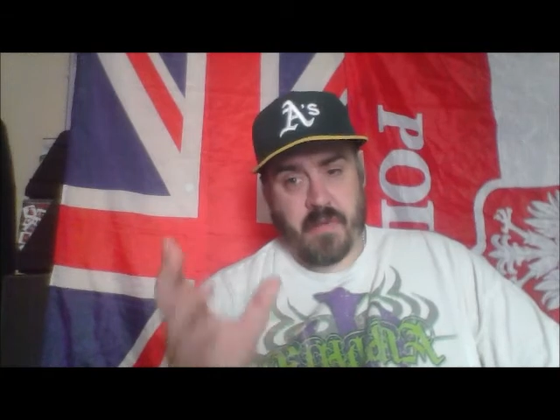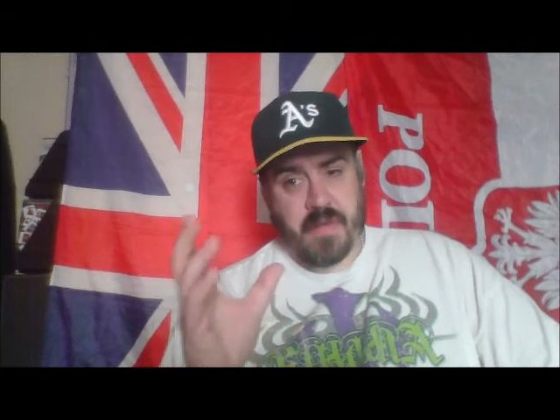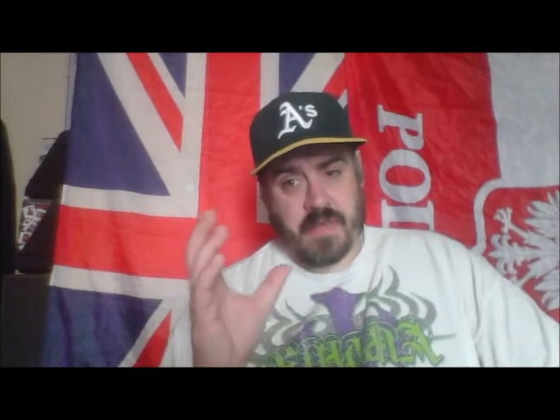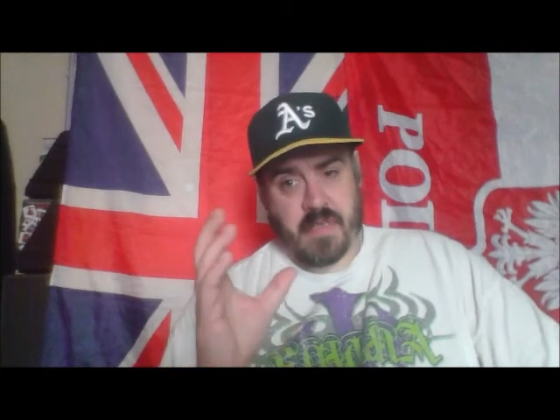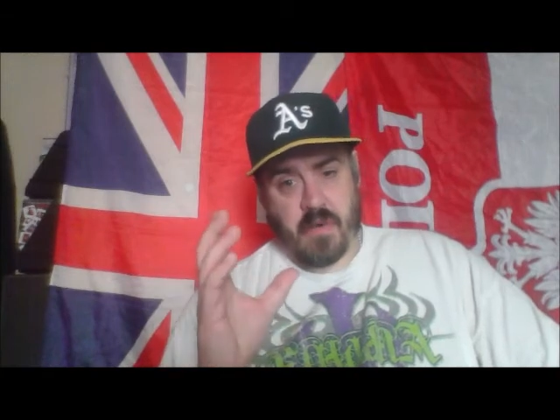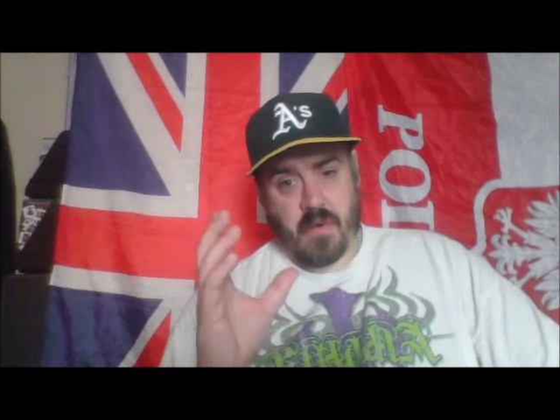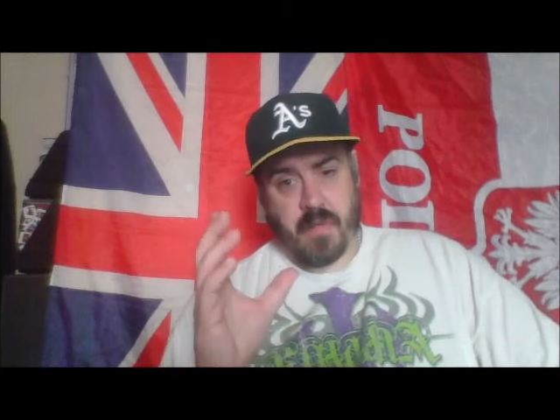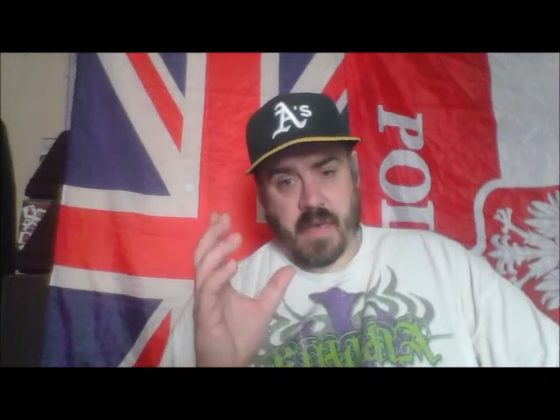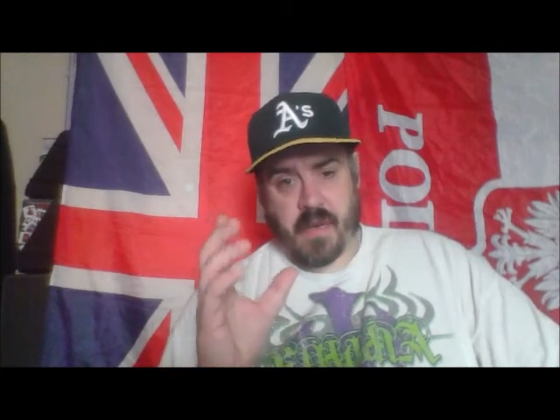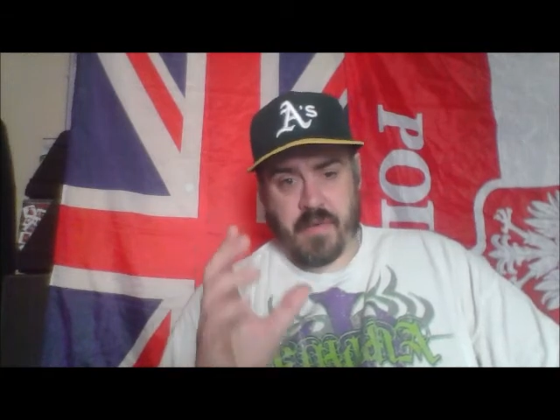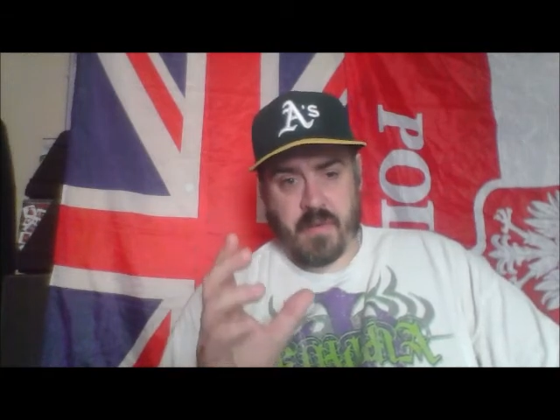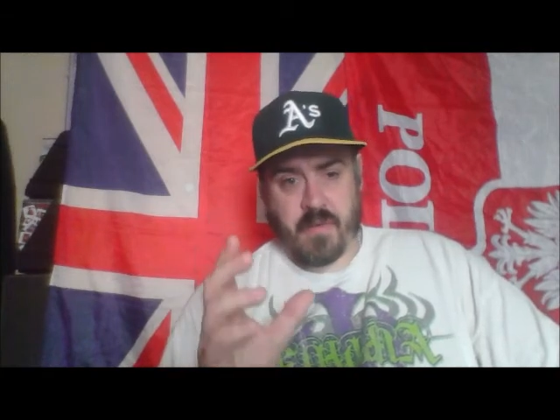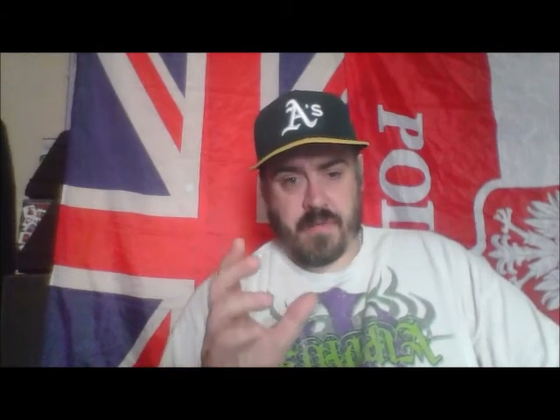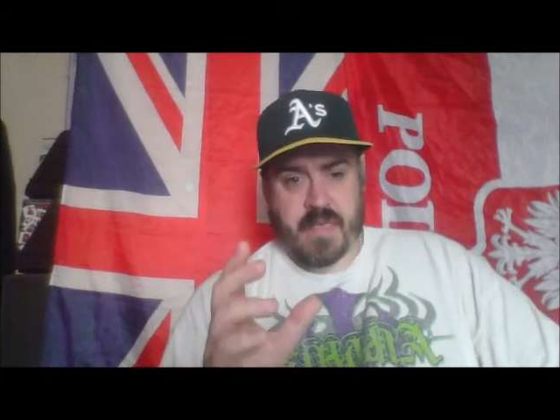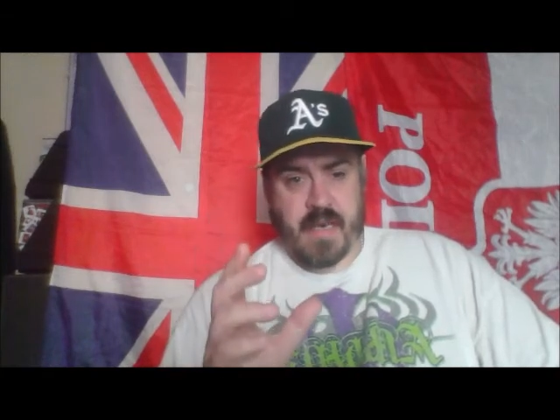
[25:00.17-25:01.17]
with his little bag of
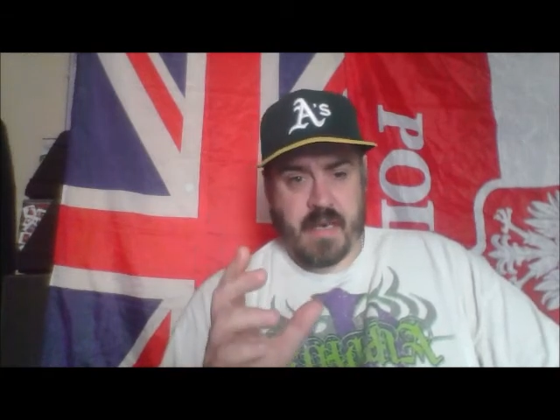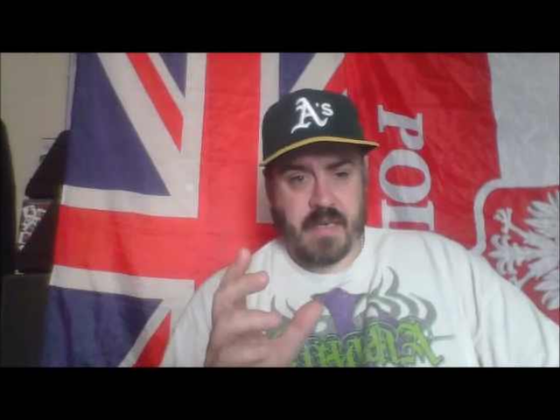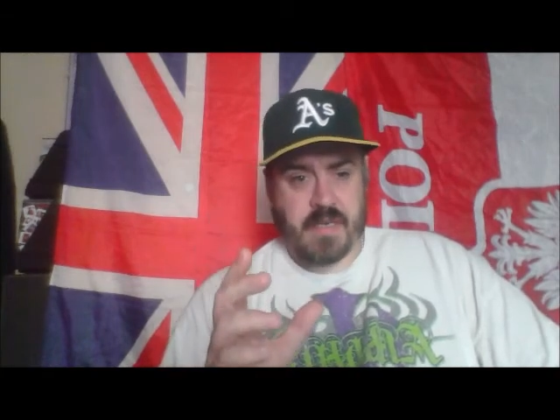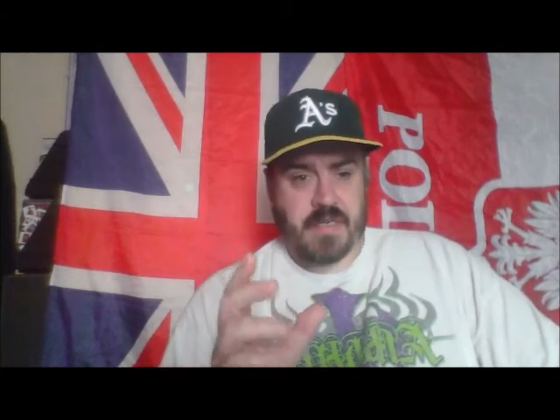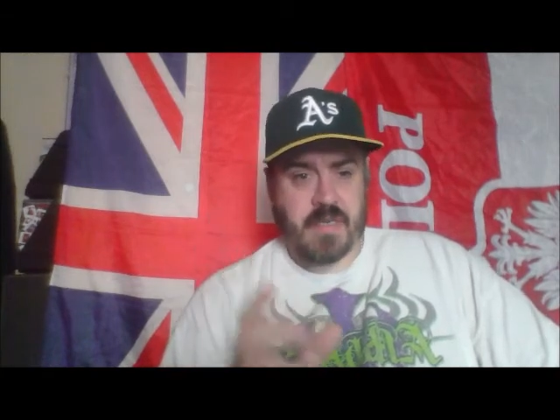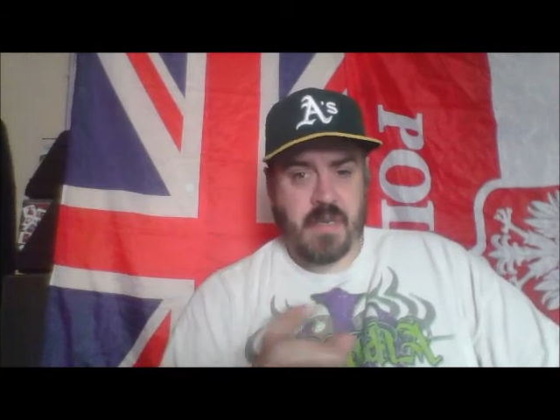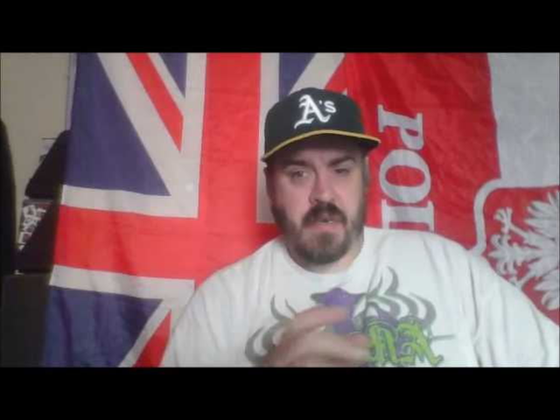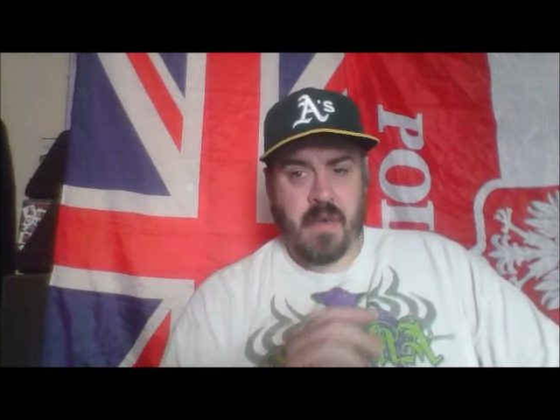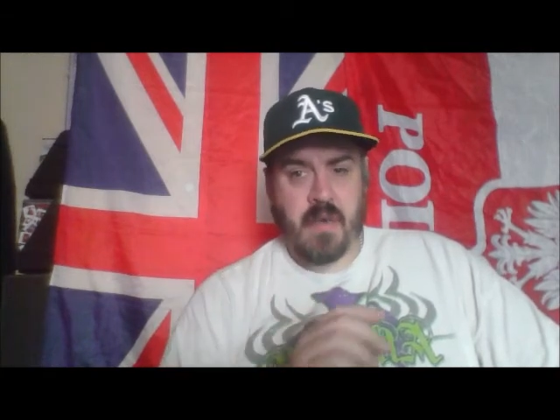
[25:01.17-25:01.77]
thumbtacks,